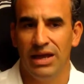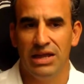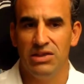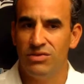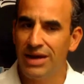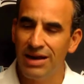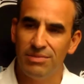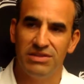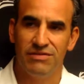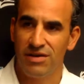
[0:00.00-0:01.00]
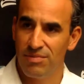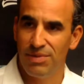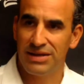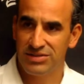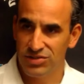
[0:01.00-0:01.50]
and you got to be the very
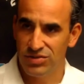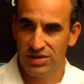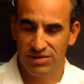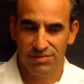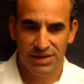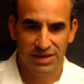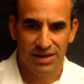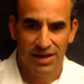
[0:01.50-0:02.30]
best you can be.